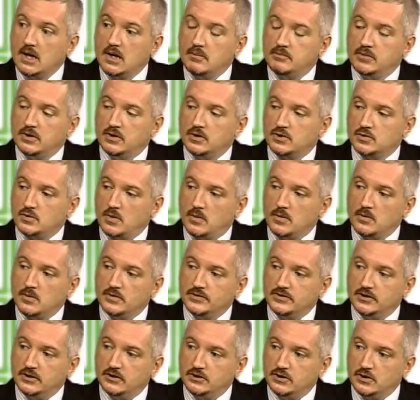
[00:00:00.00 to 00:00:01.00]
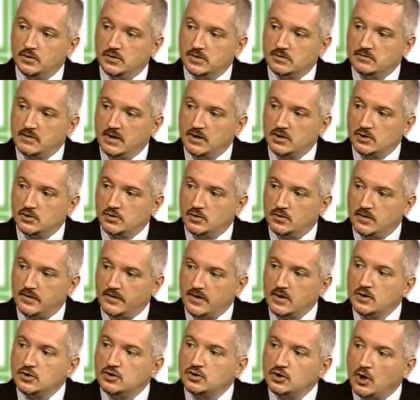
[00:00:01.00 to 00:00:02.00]
because what we wanted to do was make sure that
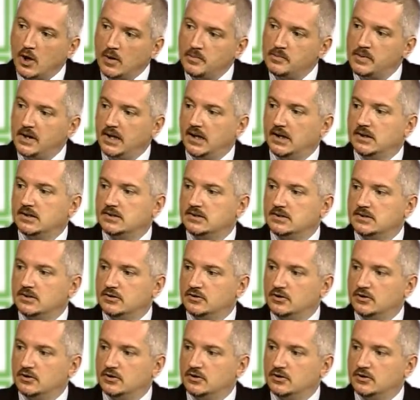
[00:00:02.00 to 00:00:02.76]
those topics